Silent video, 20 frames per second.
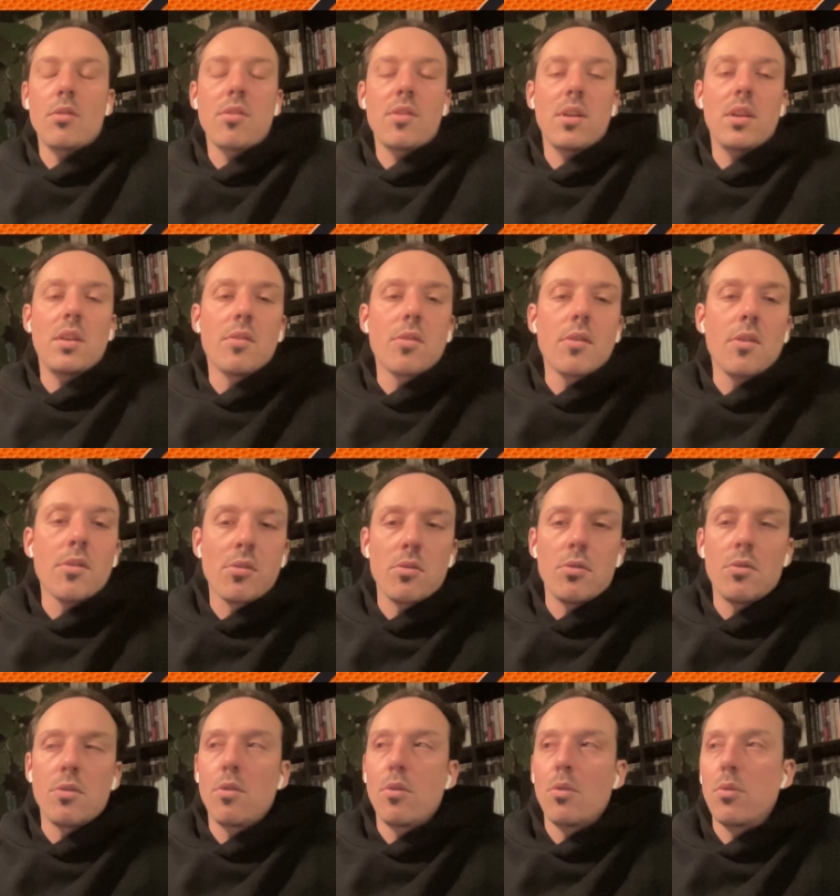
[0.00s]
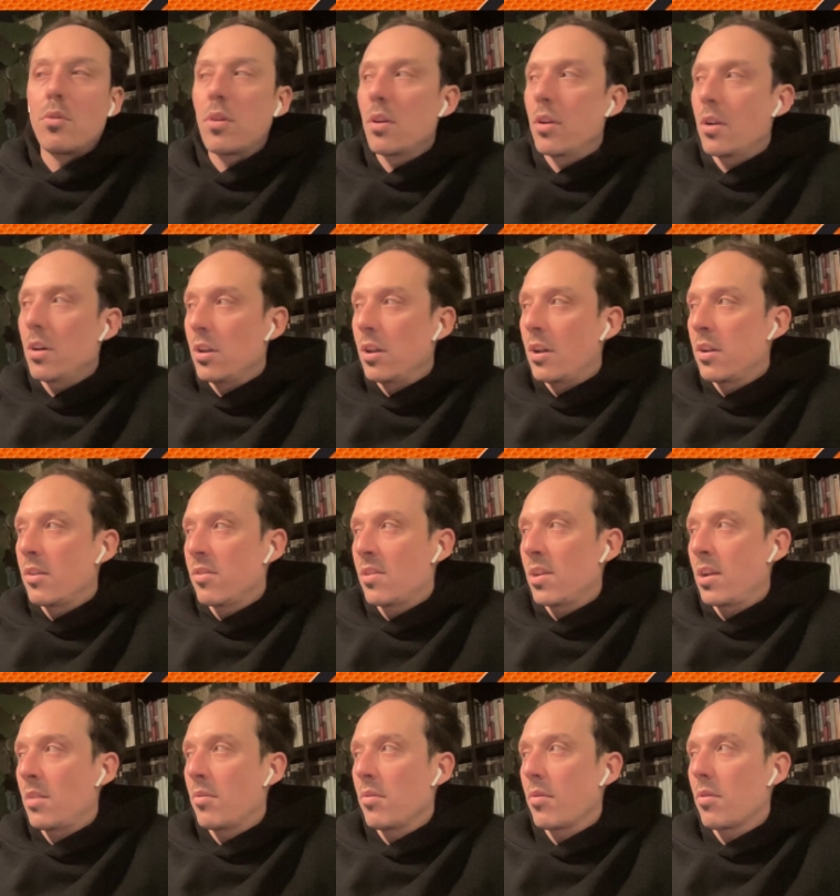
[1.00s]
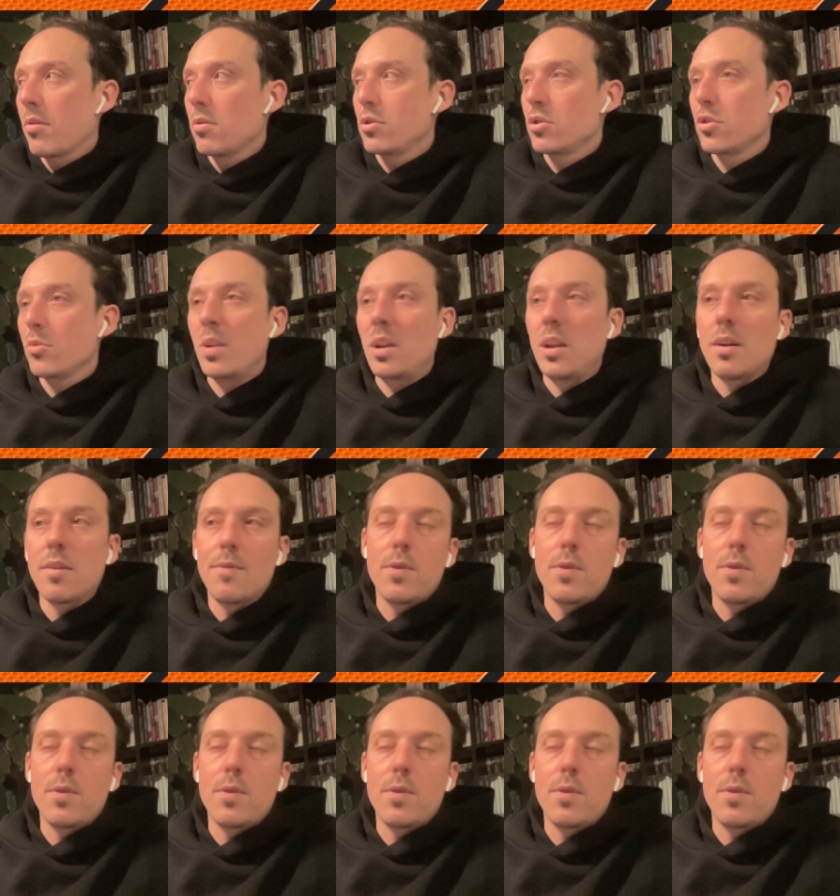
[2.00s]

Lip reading: see this also a lot of times on social media.